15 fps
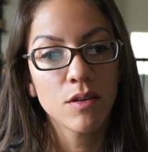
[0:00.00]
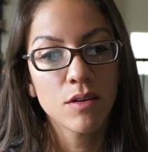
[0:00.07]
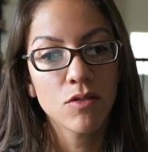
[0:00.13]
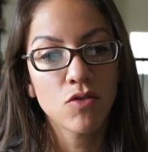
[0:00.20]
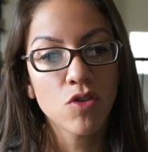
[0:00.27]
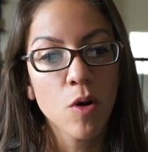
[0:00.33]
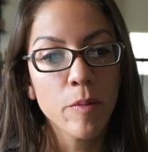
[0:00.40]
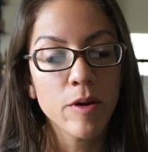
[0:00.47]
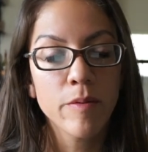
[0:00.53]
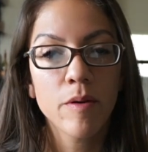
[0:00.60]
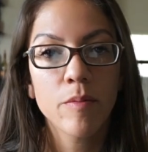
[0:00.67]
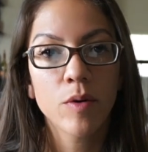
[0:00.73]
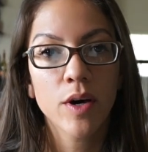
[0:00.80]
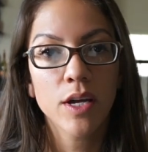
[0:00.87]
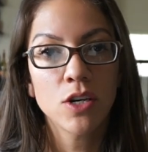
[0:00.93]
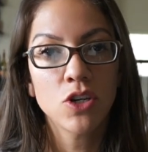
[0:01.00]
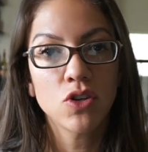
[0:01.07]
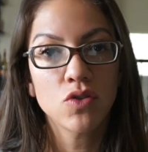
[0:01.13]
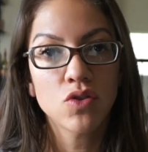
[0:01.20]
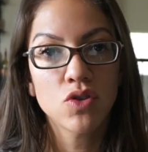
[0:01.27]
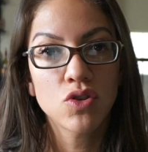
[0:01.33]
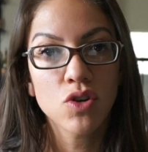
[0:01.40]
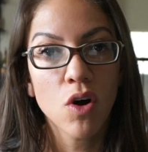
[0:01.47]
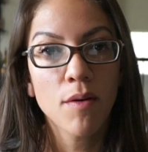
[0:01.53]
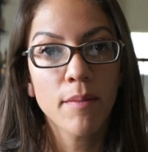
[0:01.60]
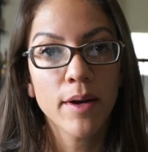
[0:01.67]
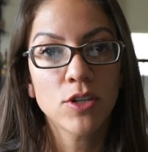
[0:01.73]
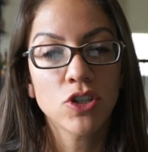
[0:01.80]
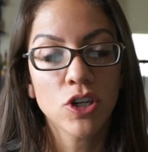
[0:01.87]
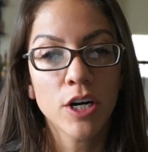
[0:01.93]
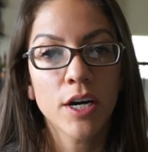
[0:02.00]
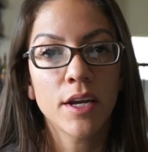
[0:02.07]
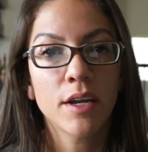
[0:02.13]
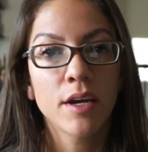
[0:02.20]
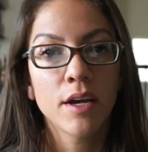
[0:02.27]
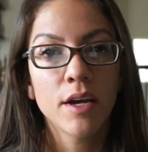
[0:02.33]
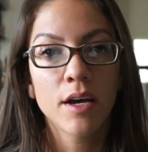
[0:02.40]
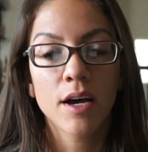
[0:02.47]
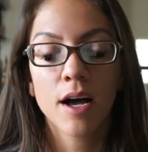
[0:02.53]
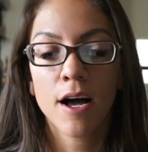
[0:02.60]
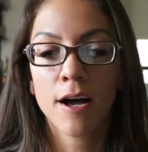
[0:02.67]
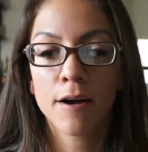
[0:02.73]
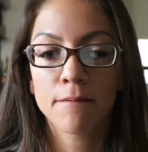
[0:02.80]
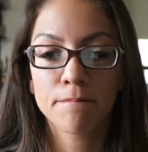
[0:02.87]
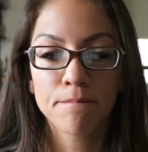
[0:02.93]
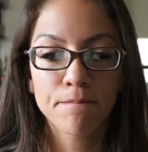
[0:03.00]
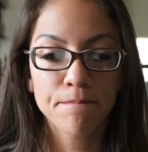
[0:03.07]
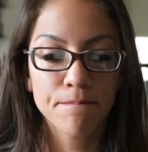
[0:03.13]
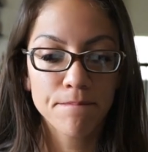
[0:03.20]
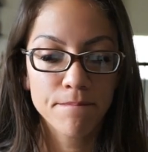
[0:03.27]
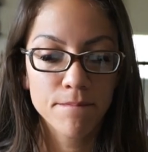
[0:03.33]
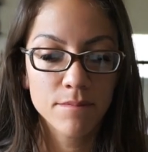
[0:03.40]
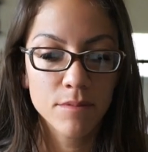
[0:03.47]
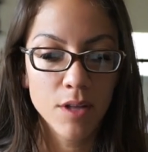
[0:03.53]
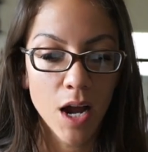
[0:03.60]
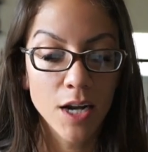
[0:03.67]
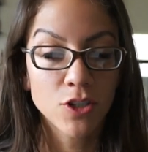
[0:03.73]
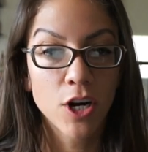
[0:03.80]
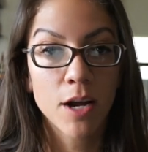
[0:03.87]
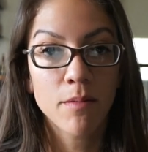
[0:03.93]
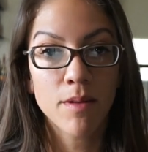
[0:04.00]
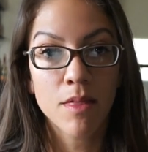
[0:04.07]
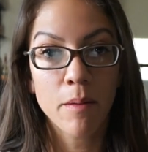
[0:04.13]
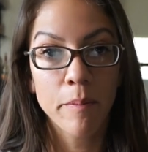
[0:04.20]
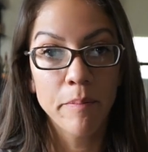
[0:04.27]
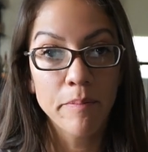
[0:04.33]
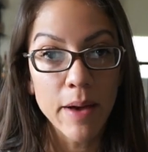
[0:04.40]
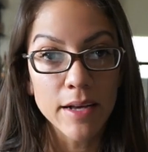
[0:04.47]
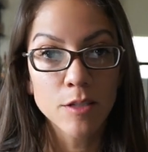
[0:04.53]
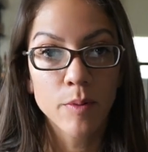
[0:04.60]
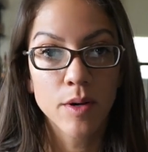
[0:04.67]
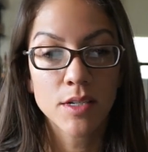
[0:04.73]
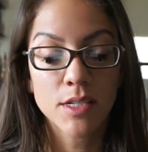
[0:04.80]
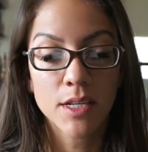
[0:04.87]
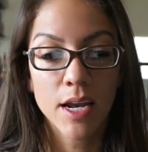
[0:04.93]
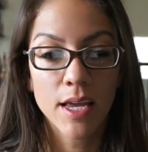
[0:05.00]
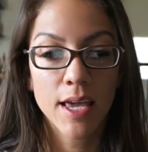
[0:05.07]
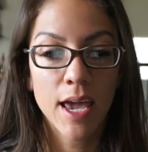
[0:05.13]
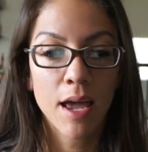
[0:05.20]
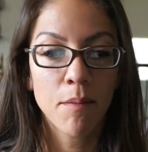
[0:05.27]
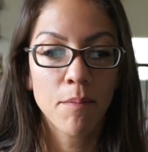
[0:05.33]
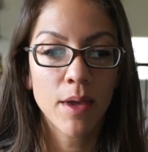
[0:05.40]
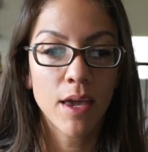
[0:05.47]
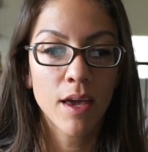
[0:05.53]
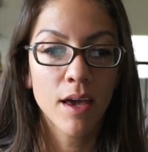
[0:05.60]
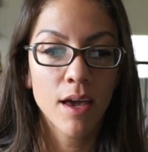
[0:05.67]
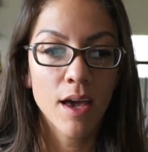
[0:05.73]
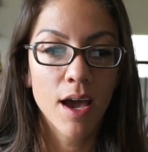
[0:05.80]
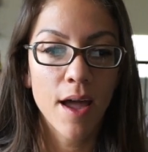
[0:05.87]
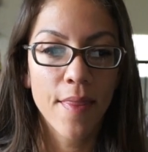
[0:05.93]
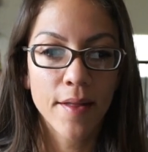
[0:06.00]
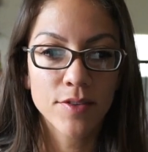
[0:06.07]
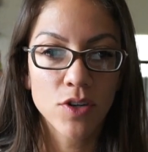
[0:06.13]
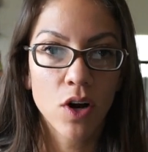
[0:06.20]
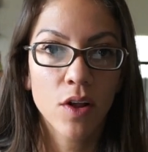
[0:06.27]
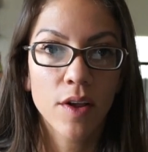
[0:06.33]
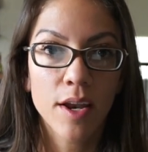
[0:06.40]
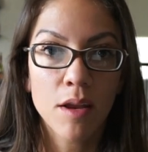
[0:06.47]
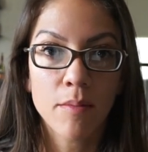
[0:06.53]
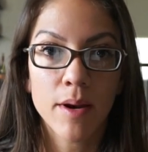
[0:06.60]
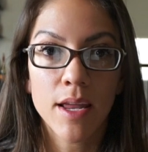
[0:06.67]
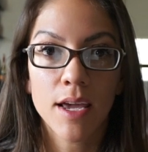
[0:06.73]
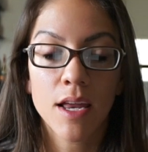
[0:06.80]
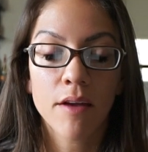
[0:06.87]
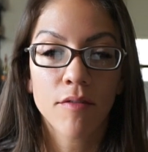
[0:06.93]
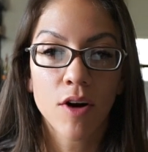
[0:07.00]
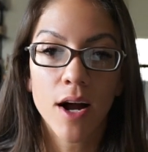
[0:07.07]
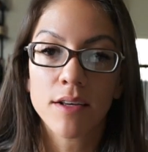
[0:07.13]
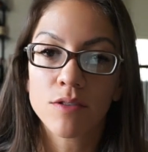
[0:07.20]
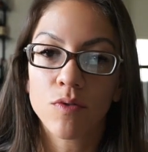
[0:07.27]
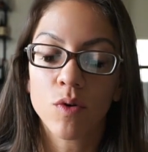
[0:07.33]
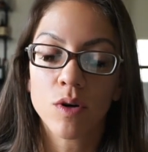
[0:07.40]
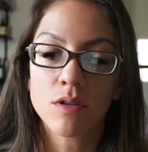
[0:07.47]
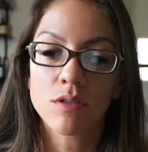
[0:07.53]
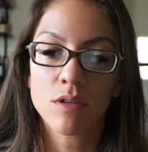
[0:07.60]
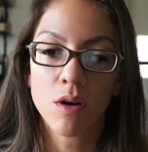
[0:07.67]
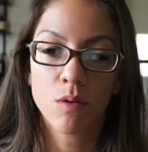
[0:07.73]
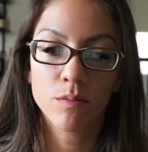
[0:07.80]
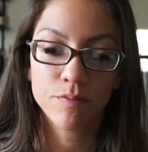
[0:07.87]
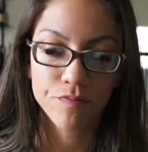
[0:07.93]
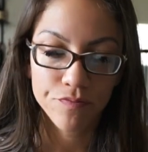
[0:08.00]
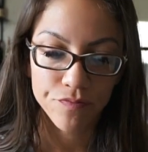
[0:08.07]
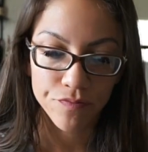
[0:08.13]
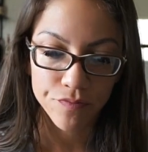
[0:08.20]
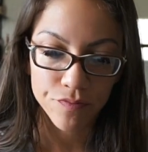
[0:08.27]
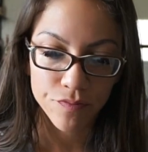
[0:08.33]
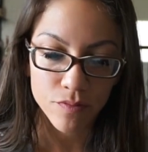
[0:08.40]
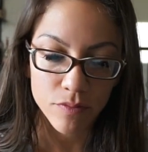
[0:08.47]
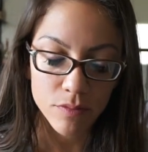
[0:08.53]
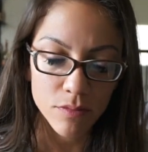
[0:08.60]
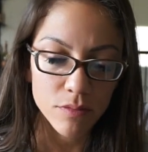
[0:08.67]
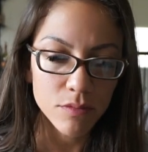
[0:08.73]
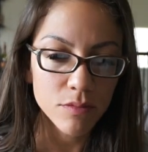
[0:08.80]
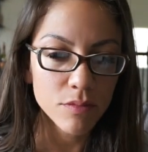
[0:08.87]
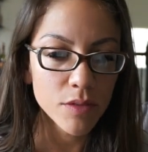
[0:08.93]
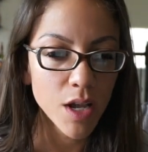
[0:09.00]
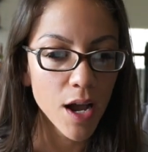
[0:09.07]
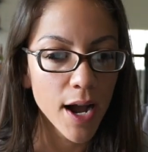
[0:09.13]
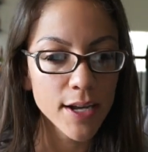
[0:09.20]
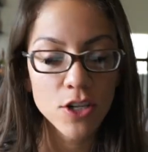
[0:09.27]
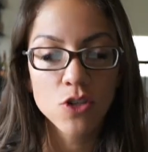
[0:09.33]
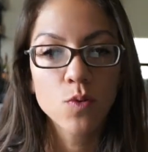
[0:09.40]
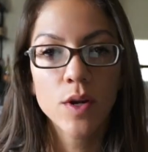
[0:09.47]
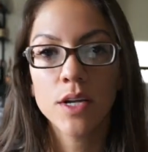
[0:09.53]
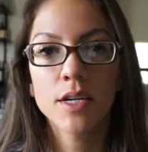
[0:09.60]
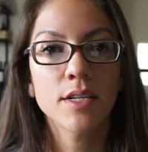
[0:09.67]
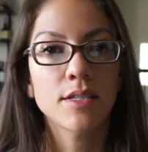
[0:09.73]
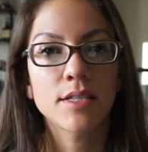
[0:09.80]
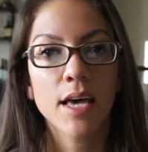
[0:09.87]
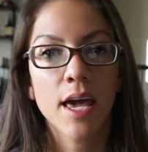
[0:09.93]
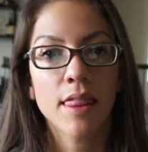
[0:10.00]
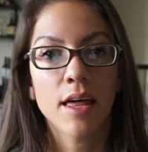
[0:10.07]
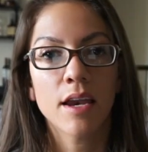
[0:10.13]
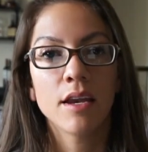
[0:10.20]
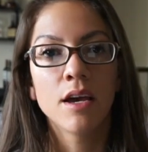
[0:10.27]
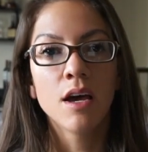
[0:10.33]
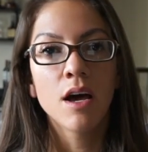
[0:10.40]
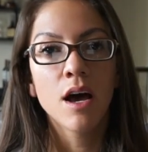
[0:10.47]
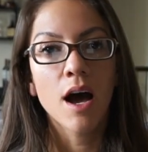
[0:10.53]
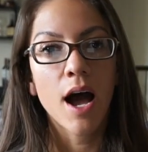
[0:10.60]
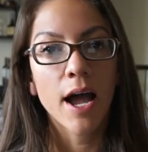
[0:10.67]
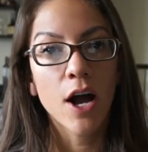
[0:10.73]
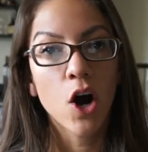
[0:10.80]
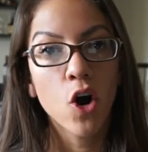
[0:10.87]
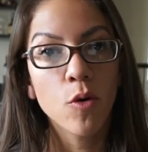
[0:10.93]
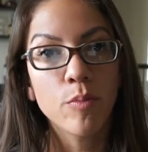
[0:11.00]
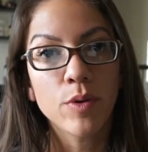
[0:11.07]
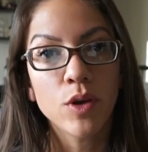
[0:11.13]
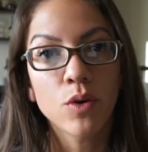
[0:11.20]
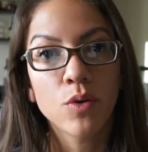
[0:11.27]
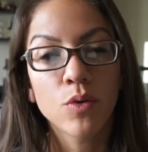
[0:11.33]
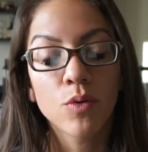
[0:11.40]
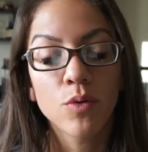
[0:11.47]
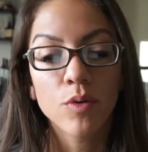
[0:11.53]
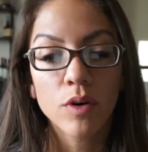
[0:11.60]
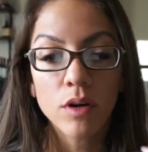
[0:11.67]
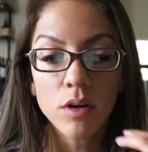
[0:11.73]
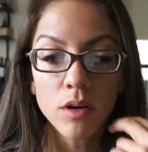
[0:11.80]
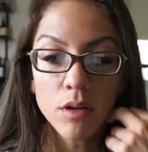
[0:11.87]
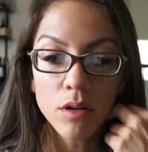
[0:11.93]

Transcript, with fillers: so many people can do so much good. Um, I try and be the best person that I can be, and that's all anybody can ever ask for. So I just wanted to say that I hope you